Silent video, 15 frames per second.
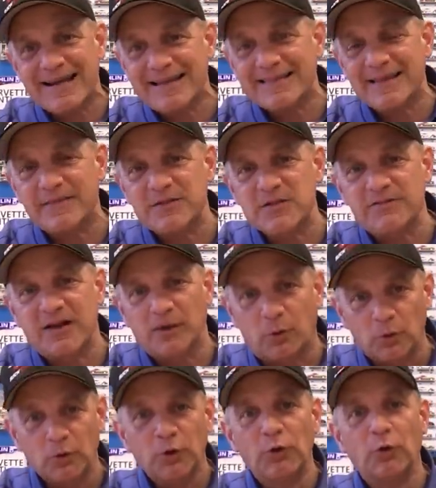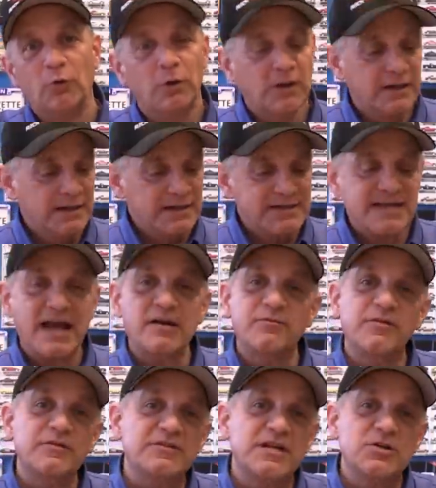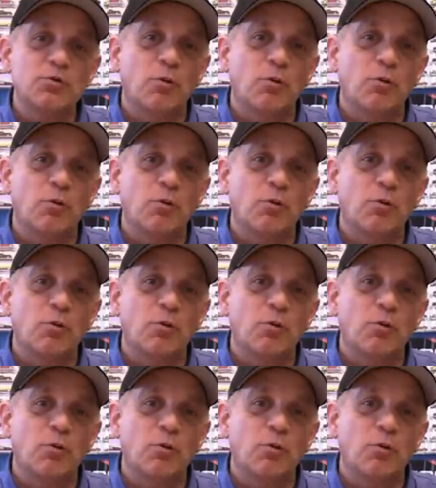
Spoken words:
Anything that's available new, $10,000, $15,000,